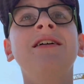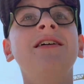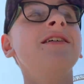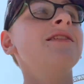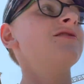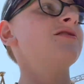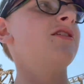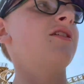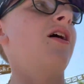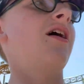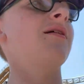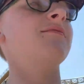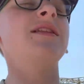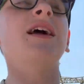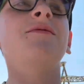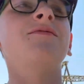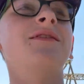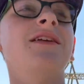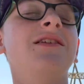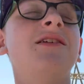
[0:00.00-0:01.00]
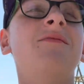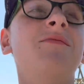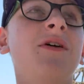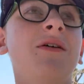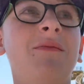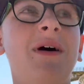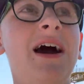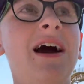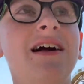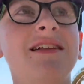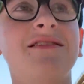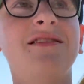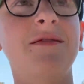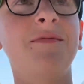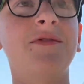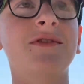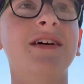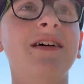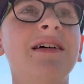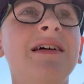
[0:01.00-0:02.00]
So I'm definitely not putting my hands up
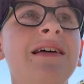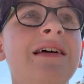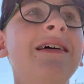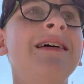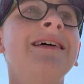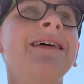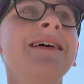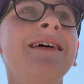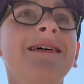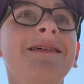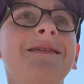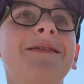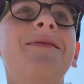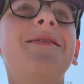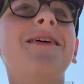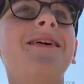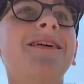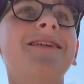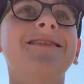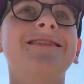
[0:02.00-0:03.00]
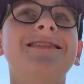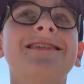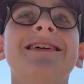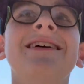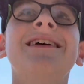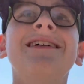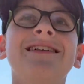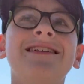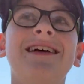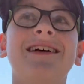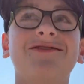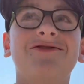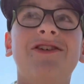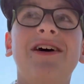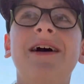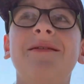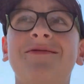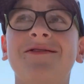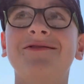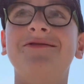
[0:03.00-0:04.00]
on it because that's what
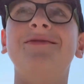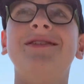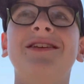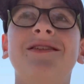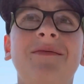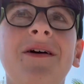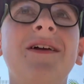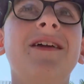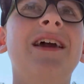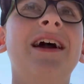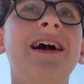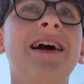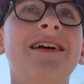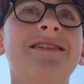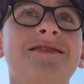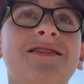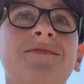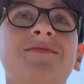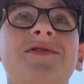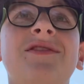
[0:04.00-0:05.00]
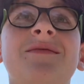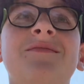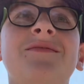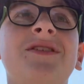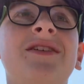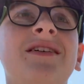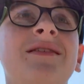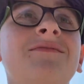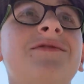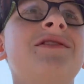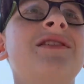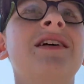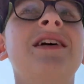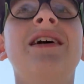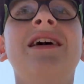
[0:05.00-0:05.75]
happens when you your hands up sometimes.